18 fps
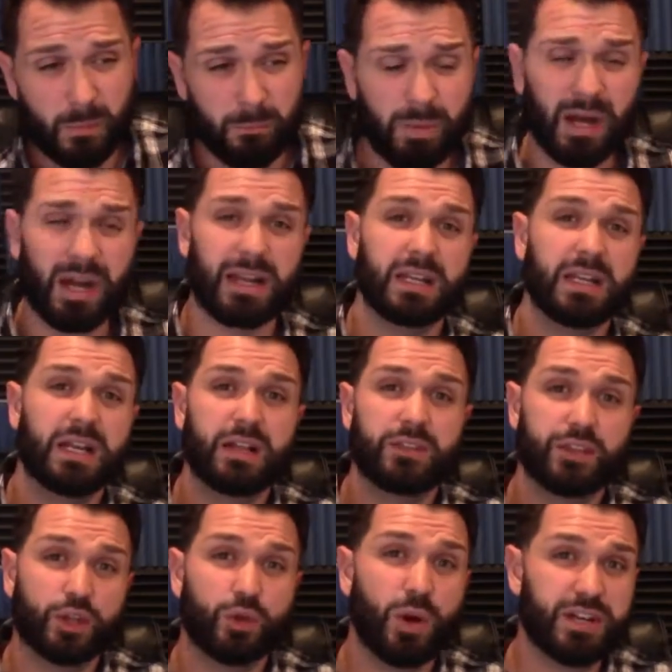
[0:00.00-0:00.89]

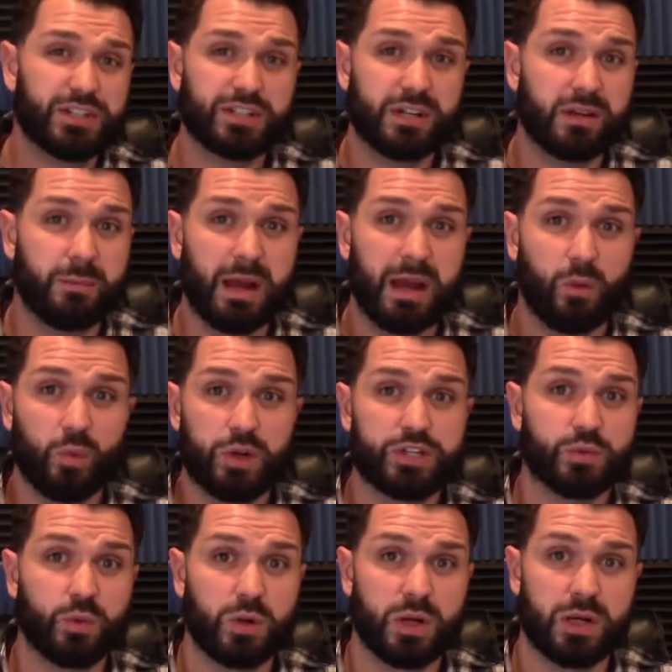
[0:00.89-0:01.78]
But the question about
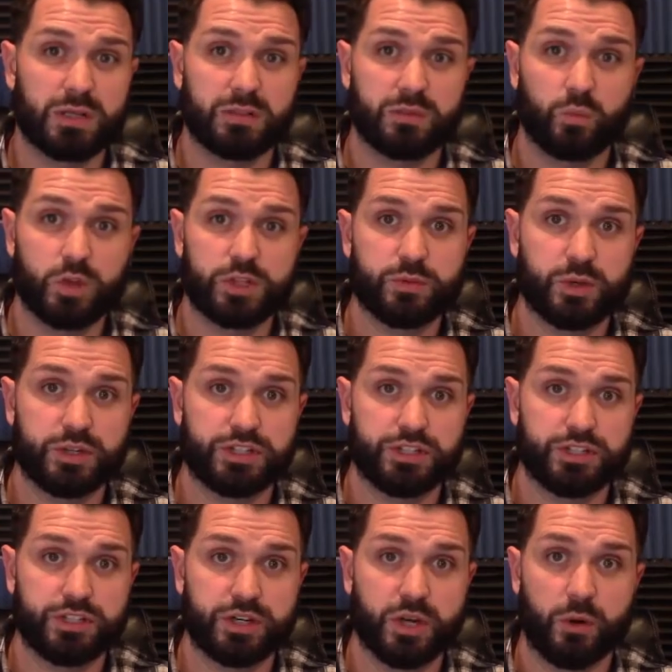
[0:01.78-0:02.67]
which one
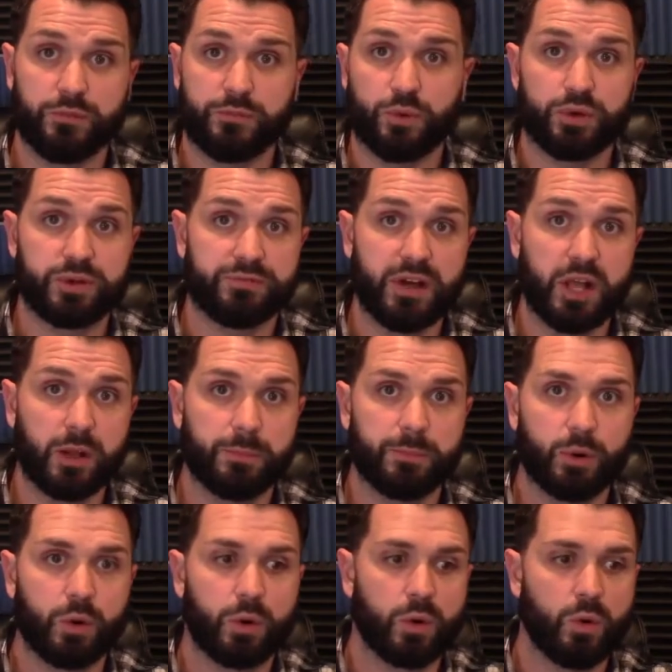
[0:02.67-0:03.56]
should you go for,
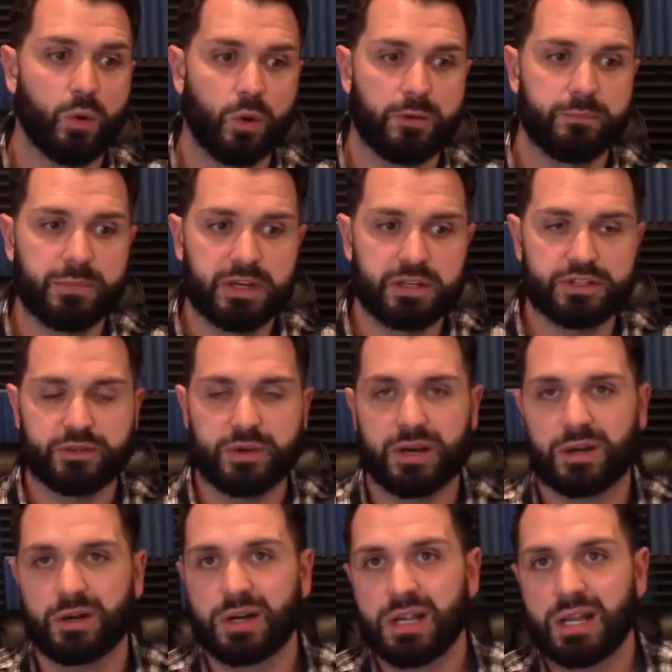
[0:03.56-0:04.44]
developer or
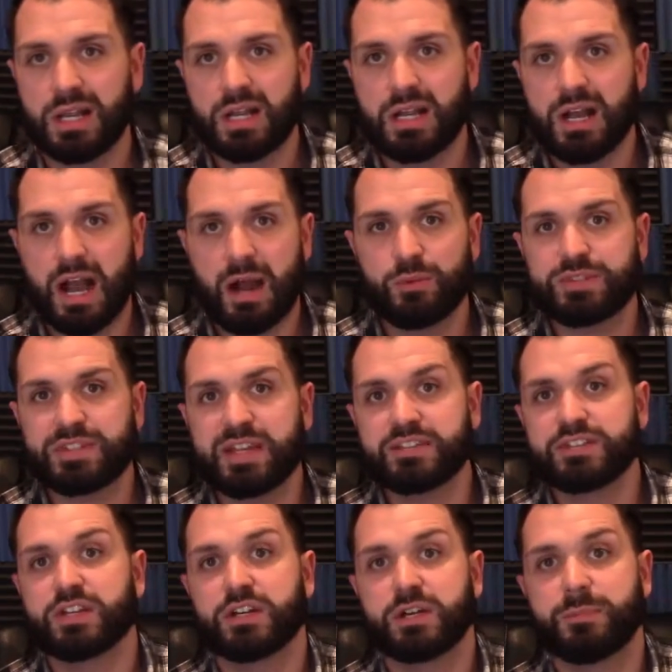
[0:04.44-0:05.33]
administrator, I would say
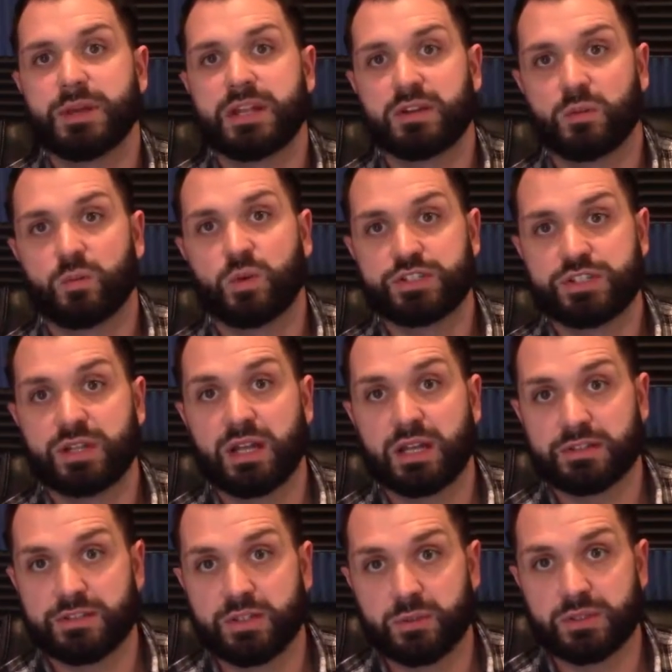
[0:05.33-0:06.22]
it's going to depend on what you
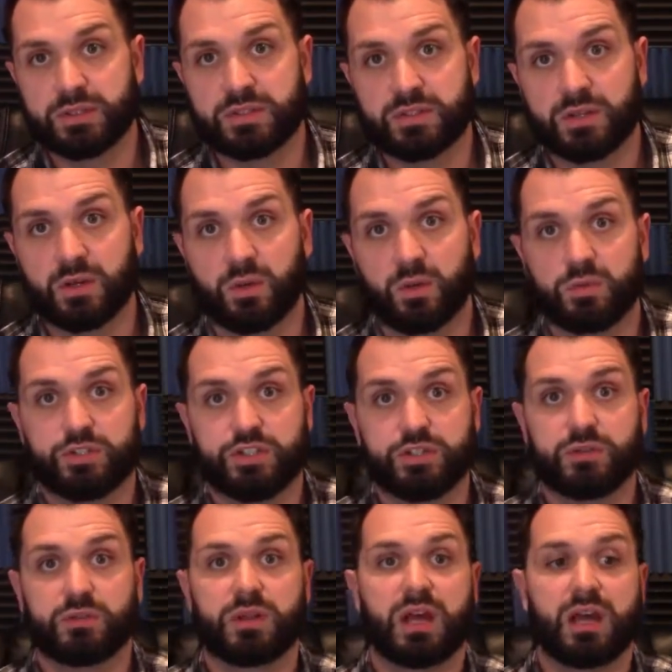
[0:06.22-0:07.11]
like doing. So
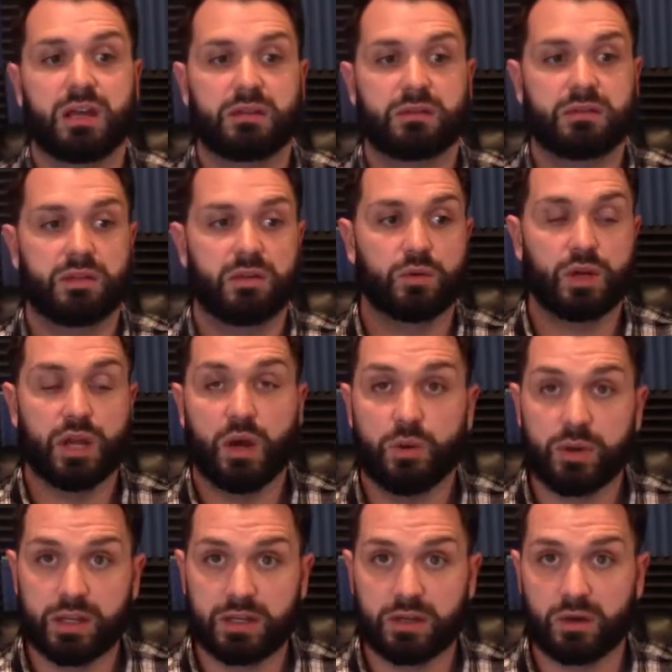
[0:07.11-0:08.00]
do you like,
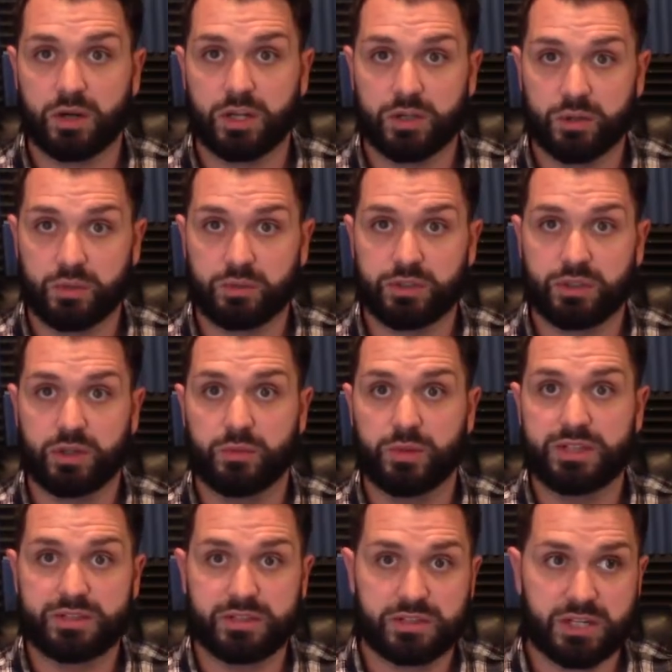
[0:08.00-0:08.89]
coding? Are you,
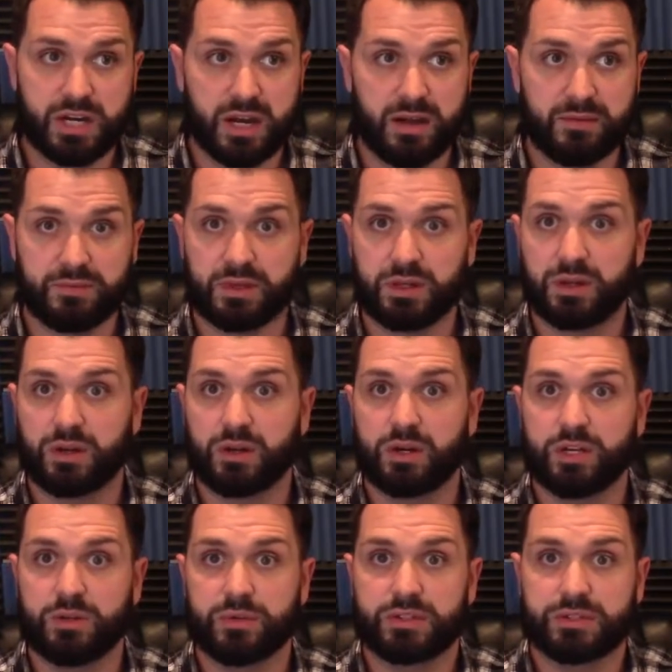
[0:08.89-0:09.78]
into Java?
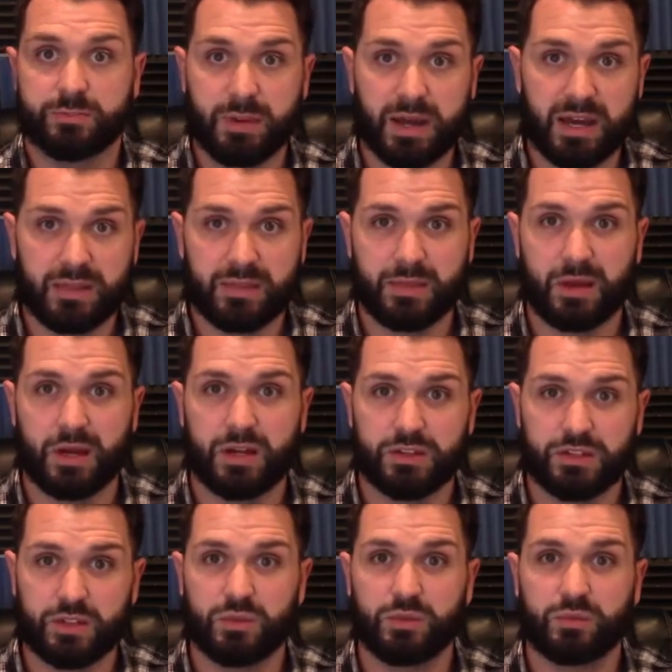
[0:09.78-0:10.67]
Are you into
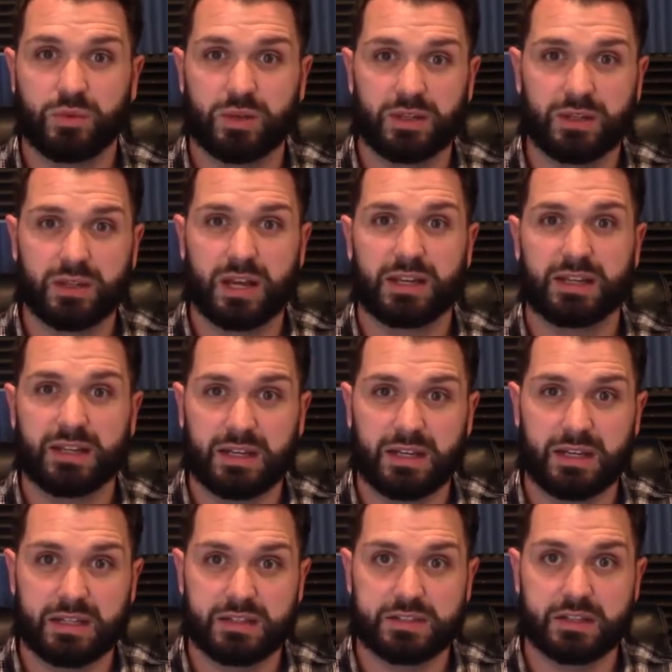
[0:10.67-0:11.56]
Python? Do you really like
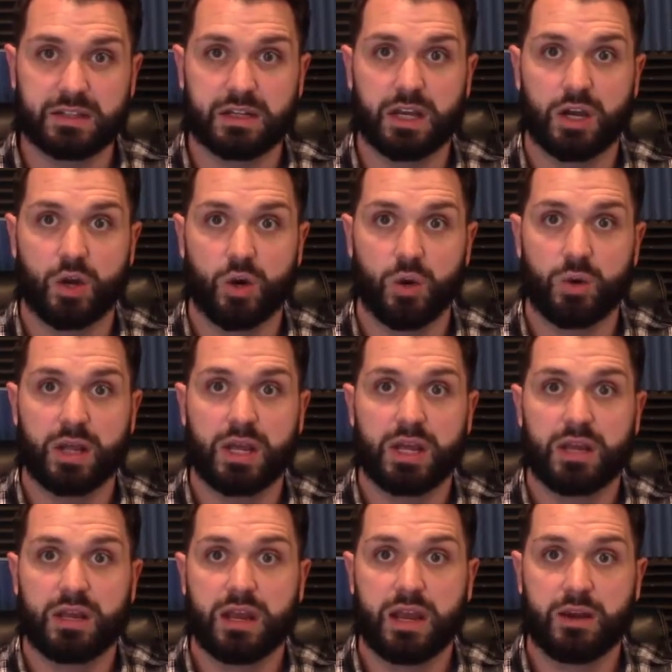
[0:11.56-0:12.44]
getting into the code
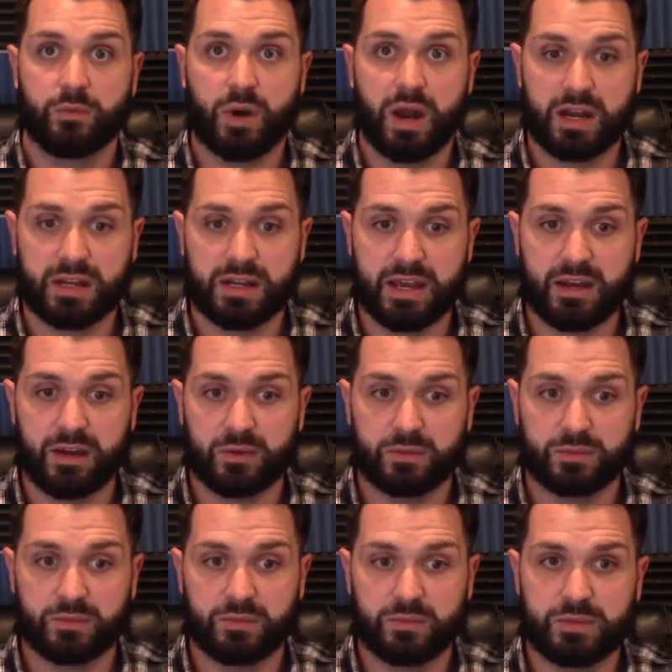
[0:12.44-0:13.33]
and writing
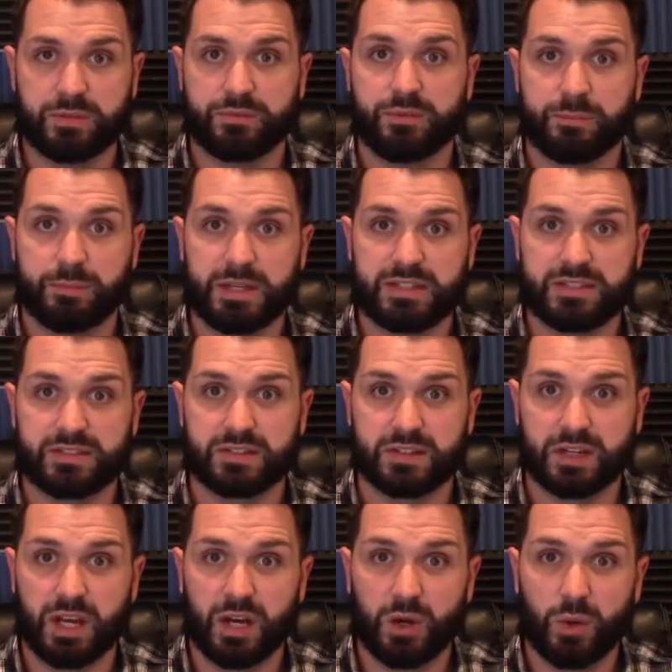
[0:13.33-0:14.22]
out different pieces
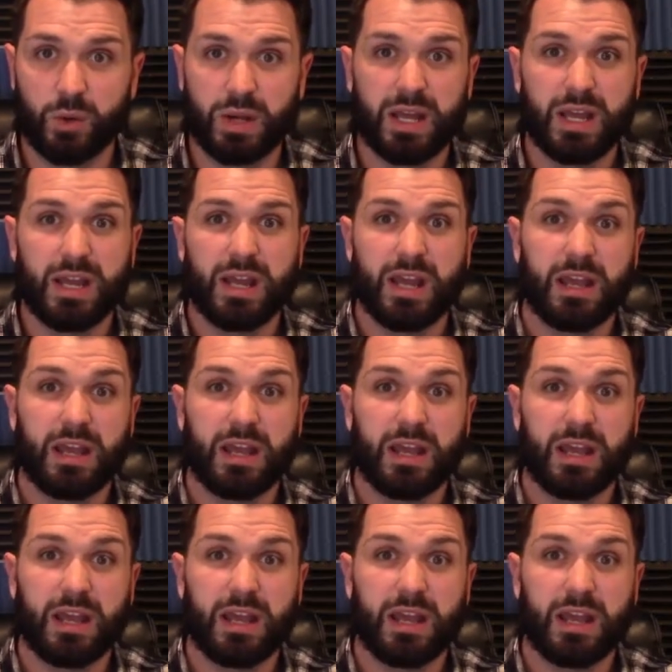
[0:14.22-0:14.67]
of code?